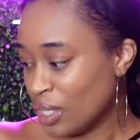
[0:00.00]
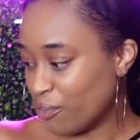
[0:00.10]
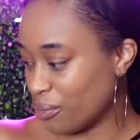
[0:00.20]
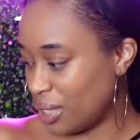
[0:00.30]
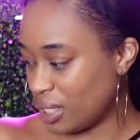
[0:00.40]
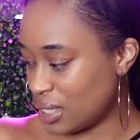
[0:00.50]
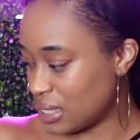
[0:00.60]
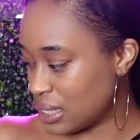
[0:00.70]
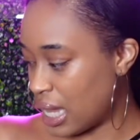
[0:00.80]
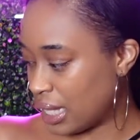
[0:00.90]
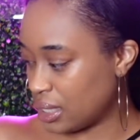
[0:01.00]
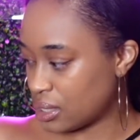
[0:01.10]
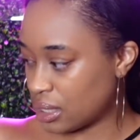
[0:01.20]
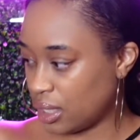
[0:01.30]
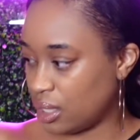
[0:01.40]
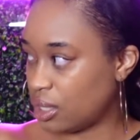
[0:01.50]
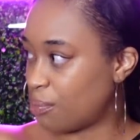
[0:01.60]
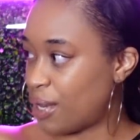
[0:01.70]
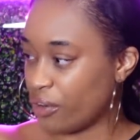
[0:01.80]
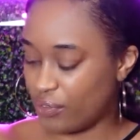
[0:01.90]
For me, this is honestly the
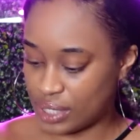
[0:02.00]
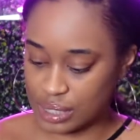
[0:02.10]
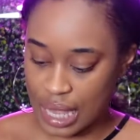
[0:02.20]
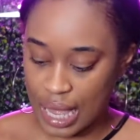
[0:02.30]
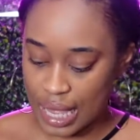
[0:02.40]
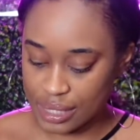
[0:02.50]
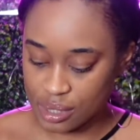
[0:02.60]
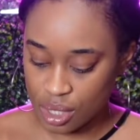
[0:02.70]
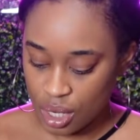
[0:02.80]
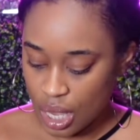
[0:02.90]
perfect size.